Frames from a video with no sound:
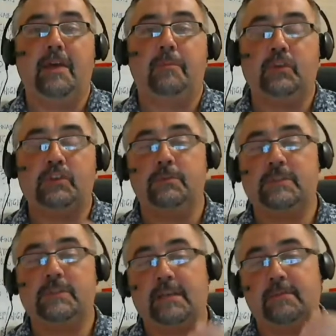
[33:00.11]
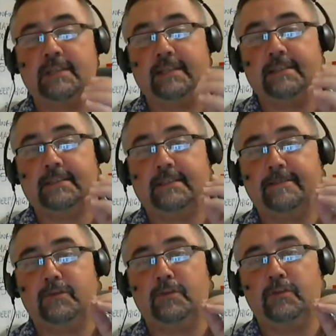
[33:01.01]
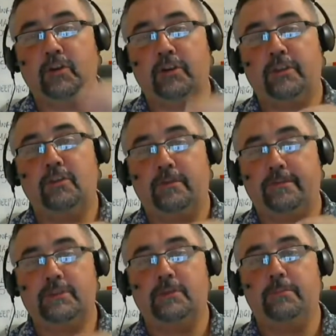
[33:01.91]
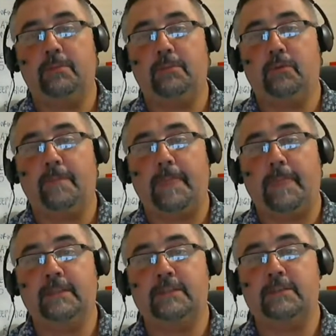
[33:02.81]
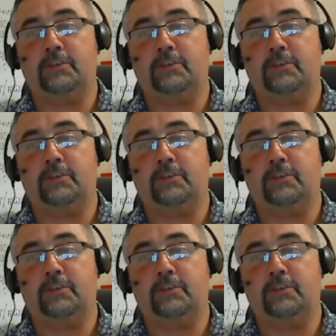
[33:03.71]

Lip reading: but sometimes that is not enough for some people, in so